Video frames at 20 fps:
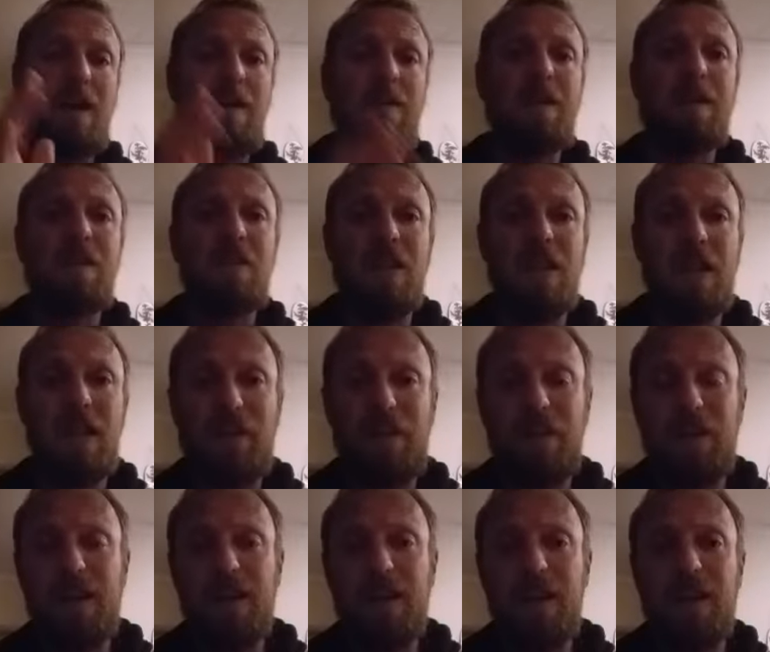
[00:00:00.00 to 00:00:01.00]
in South
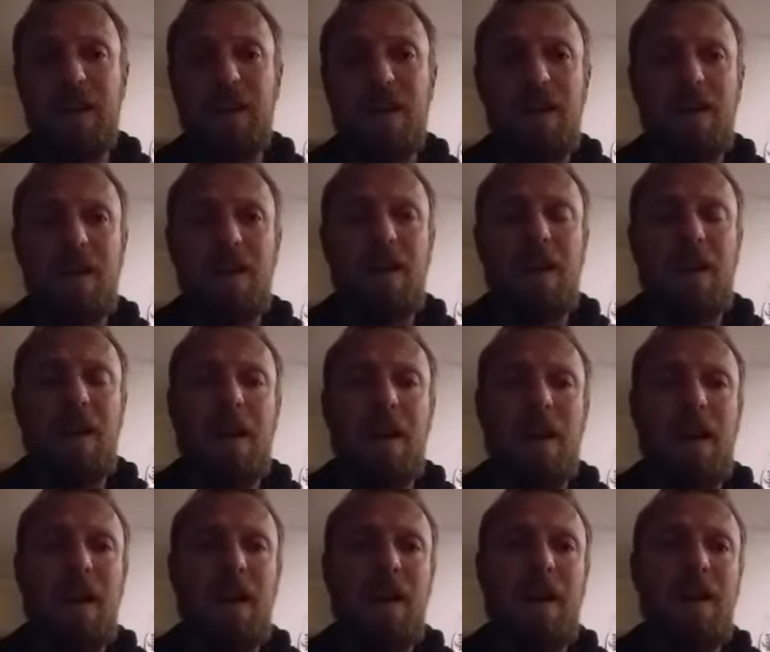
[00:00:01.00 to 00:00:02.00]
Africa,
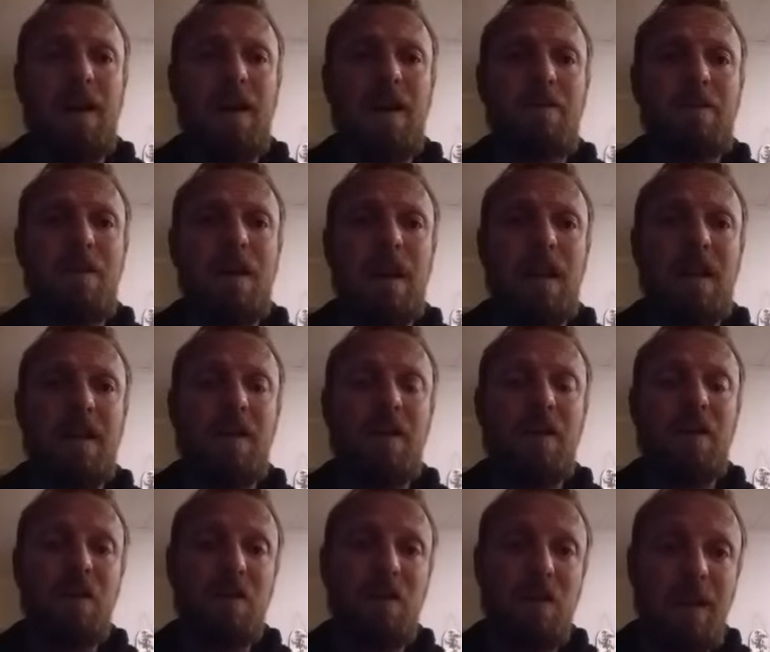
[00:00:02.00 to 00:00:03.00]
and
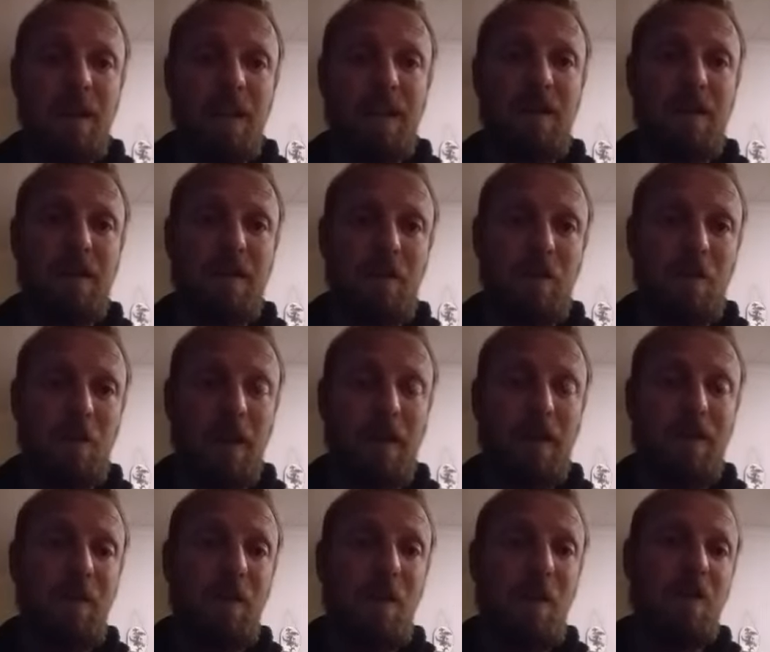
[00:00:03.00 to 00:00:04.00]
you need a quick
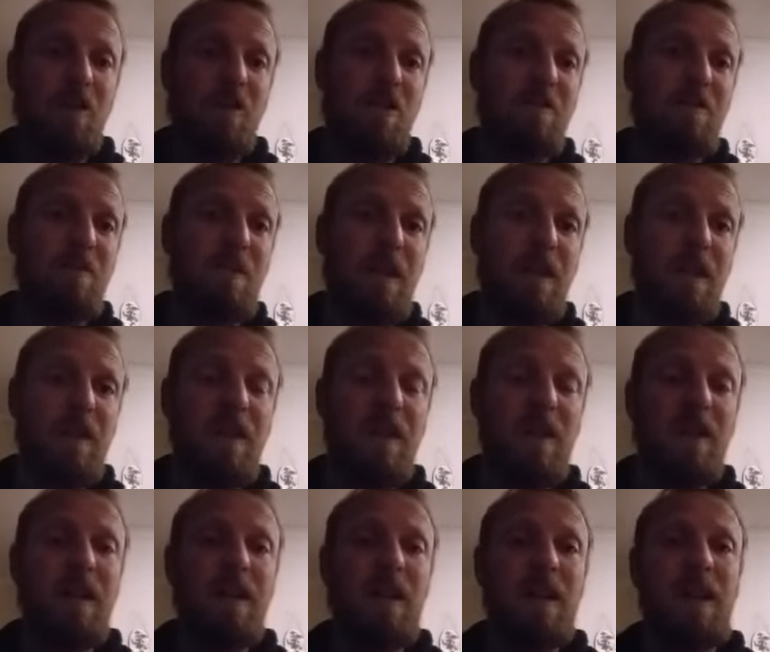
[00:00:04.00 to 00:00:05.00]
fast
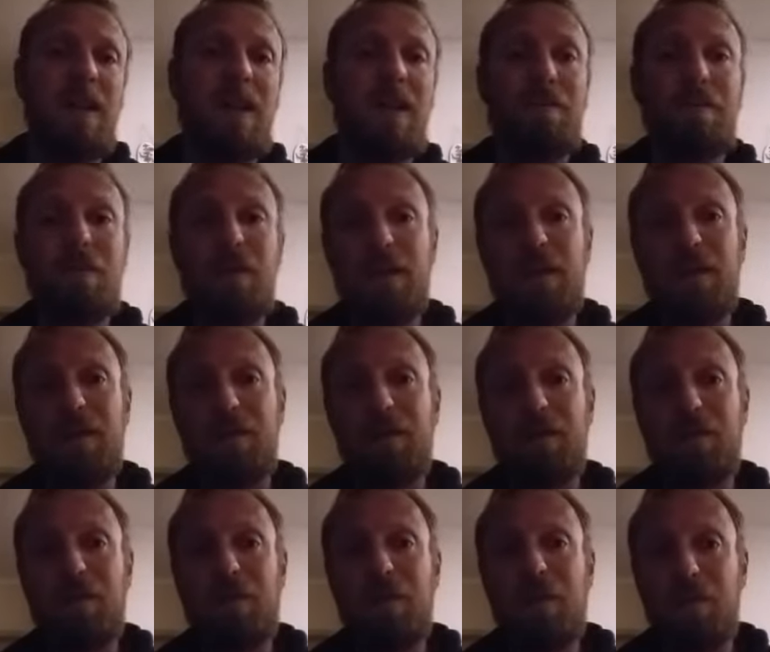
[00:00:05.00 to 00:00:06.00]
meal, a bit of
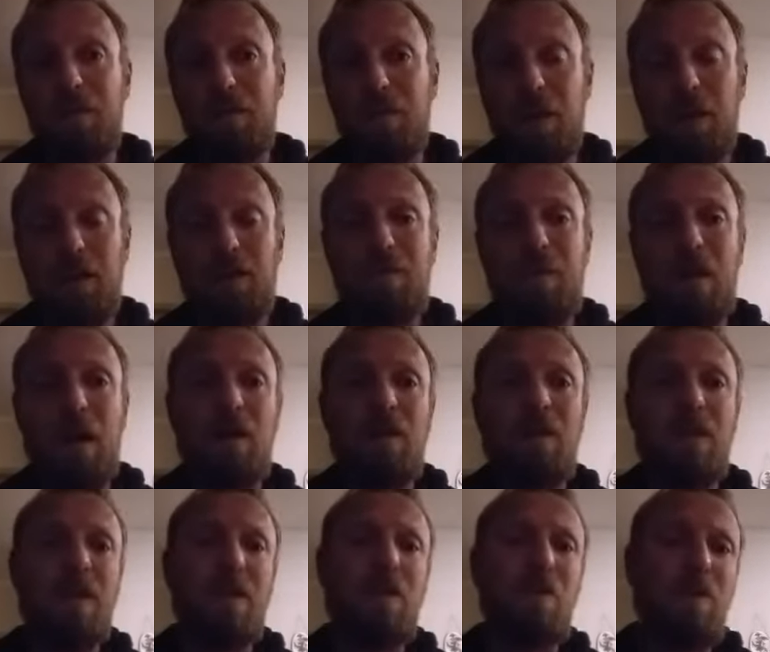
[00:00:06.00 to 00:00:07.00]
milk
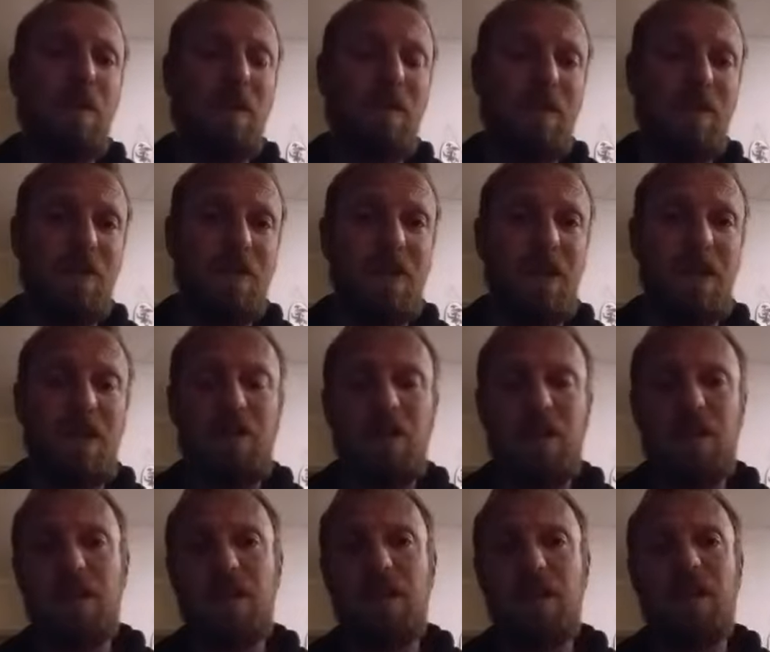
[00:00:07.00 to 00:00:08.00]
powder with
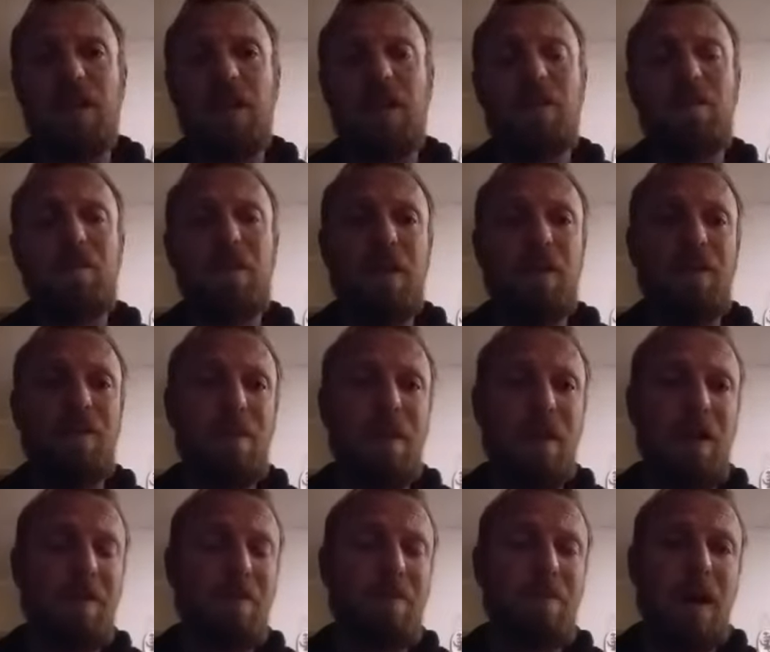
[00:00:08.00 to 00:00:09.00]
cereal, a bit of
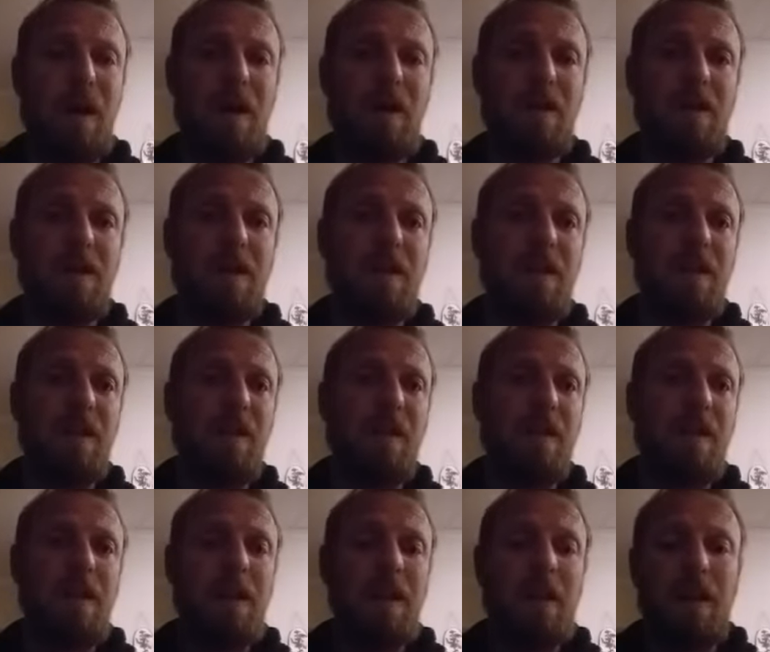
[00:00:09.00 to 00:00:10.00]
milk powder
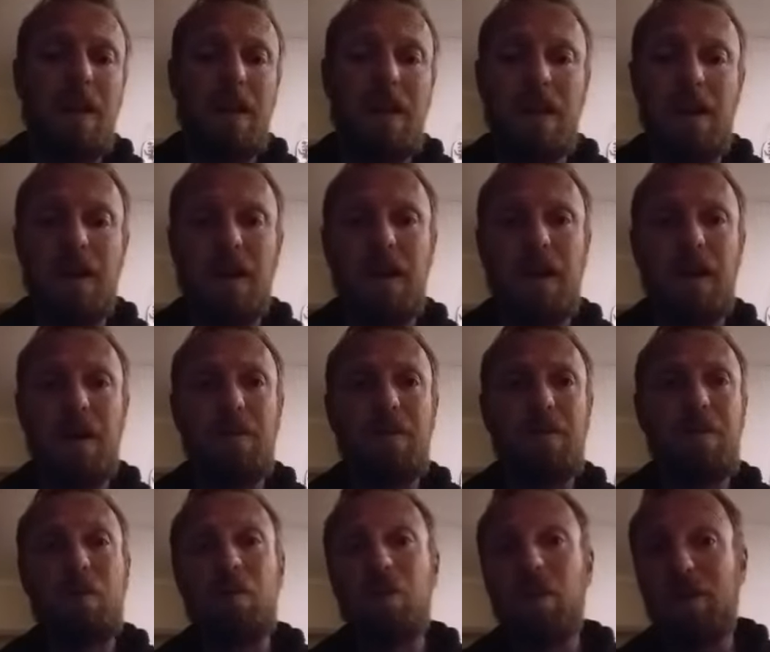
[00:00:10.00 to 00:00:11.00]

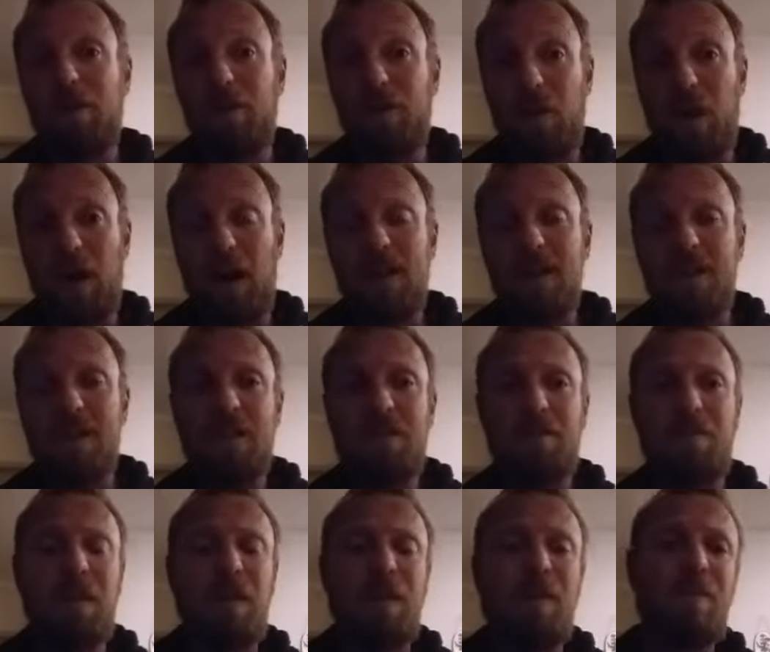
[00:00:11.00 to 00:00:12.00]
with rice, a
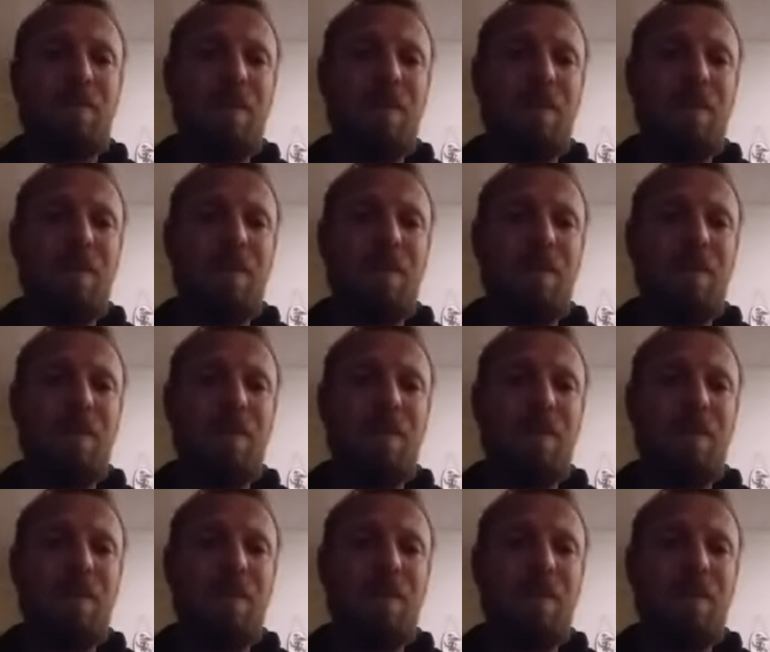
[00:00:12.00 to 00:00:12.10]
bit of